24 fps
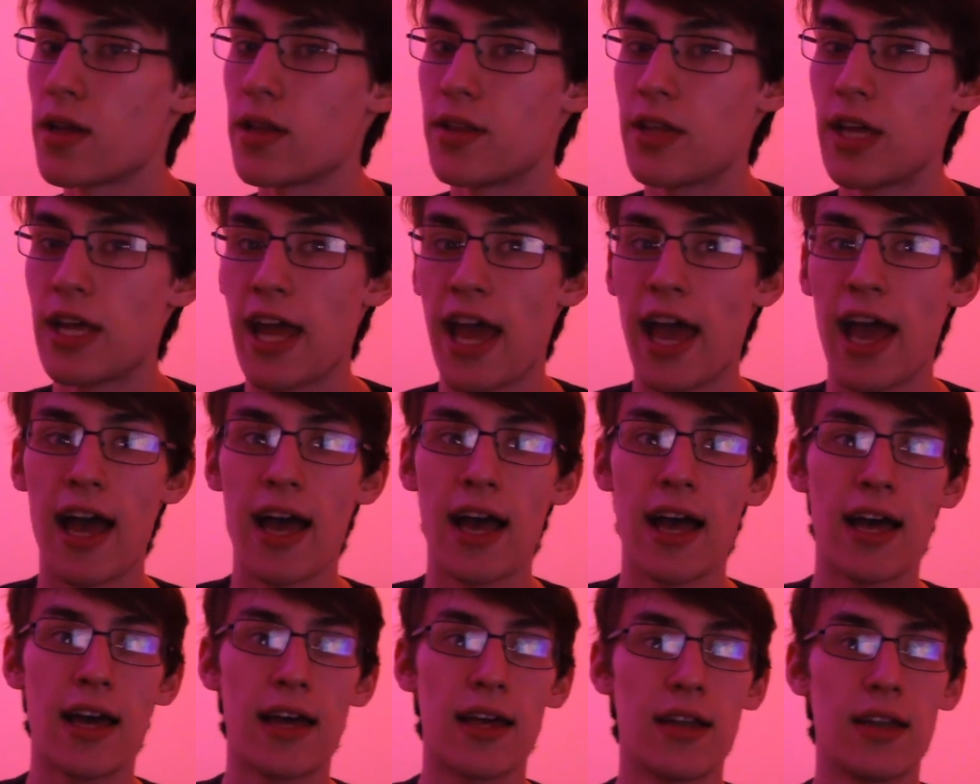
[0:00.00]
that
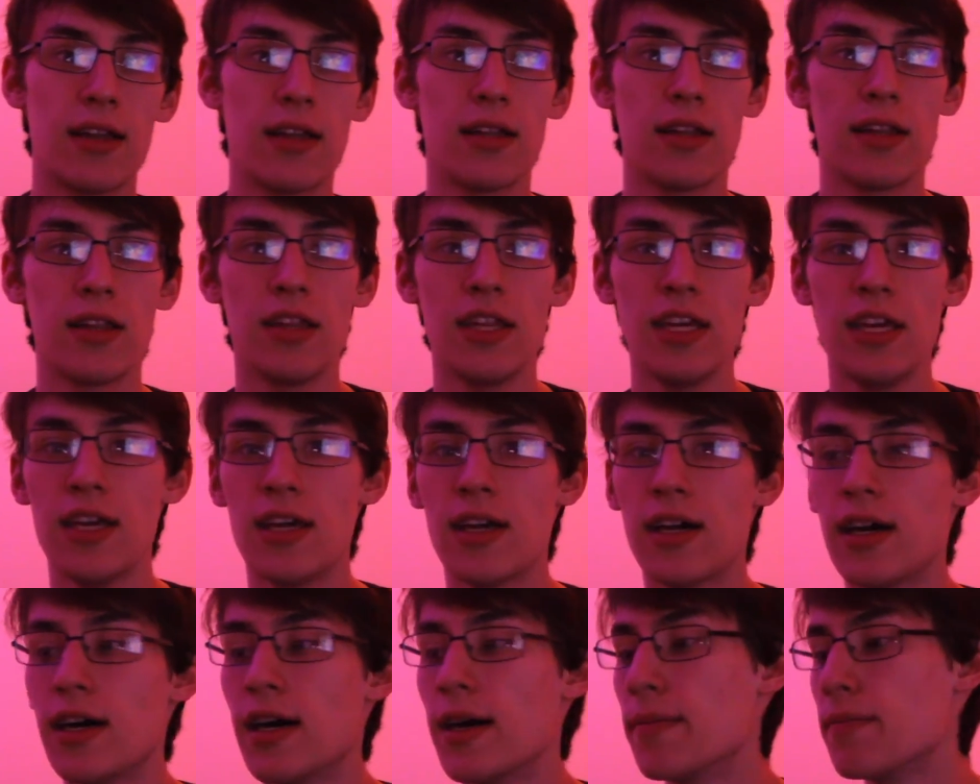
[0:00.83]
had
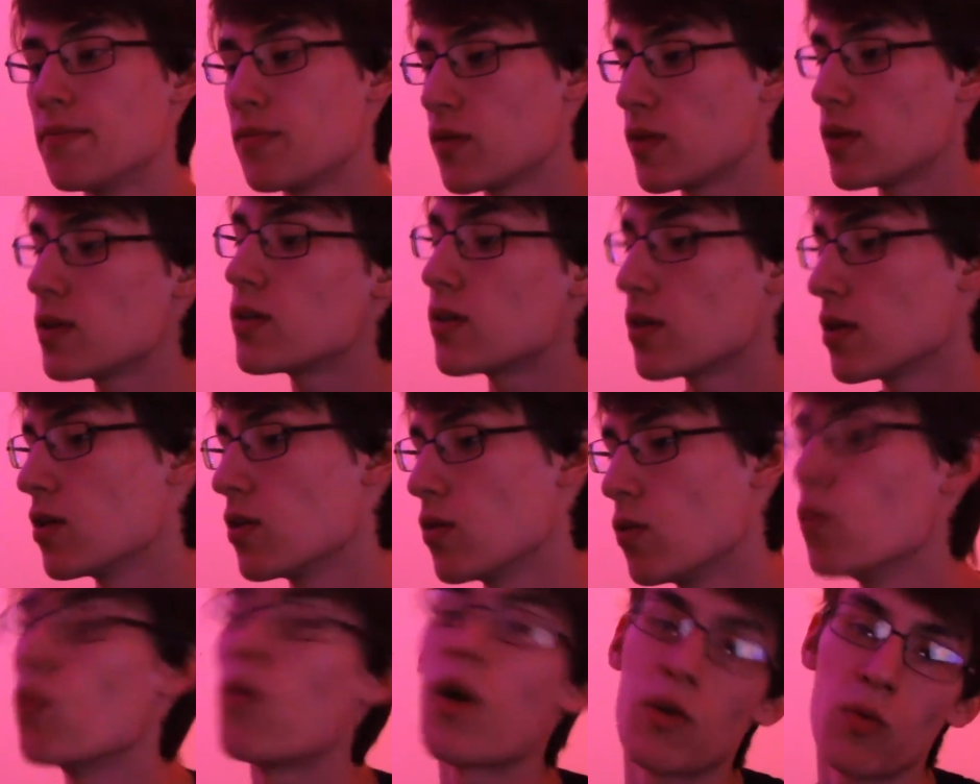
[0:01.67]
the
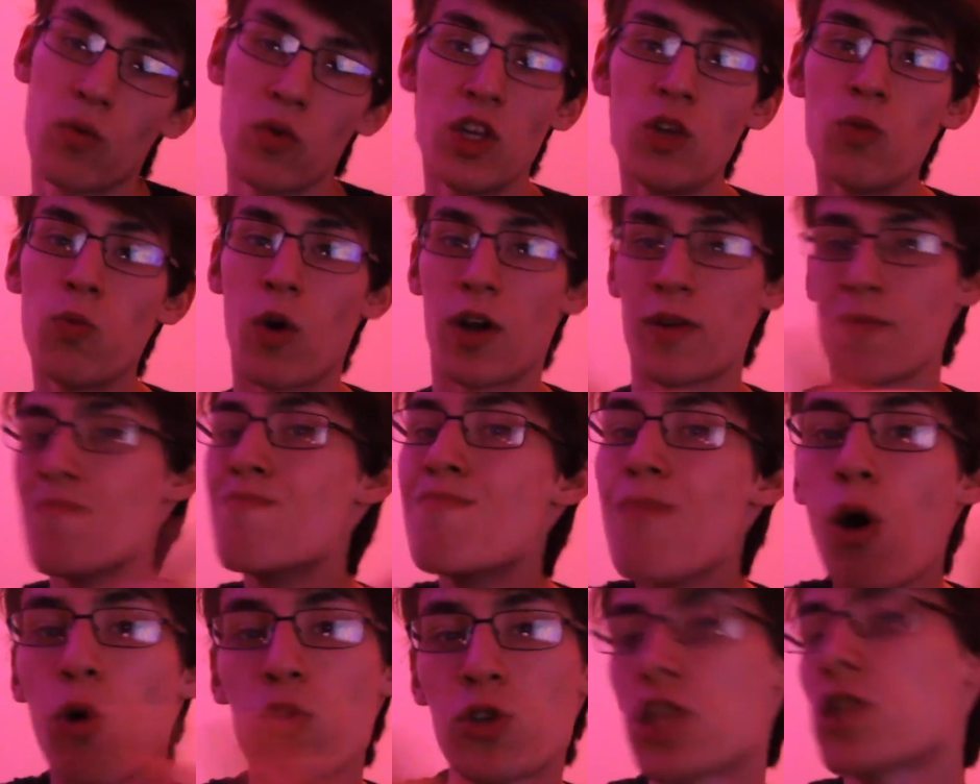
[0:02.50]
what
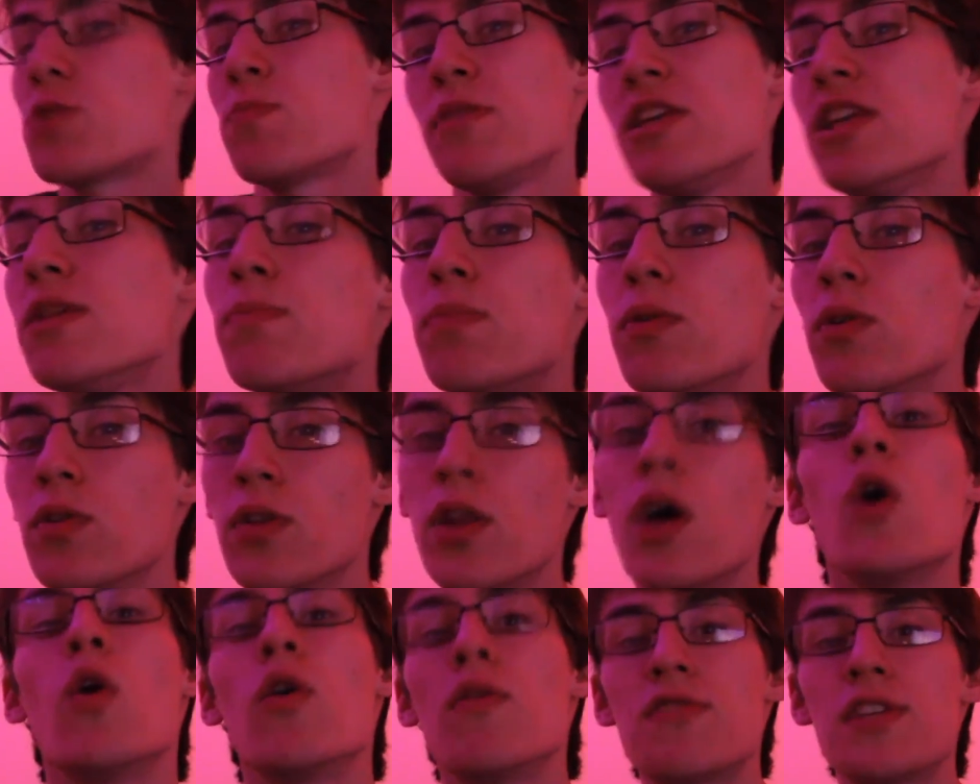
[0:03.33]
most people
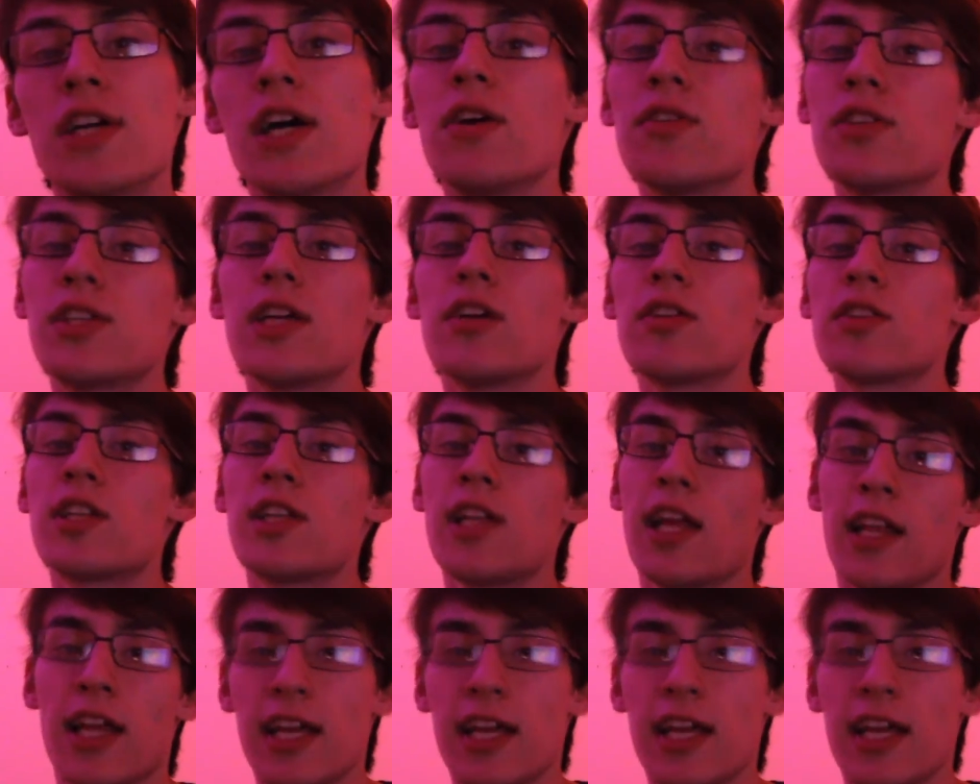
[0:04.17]
know of Telltale today,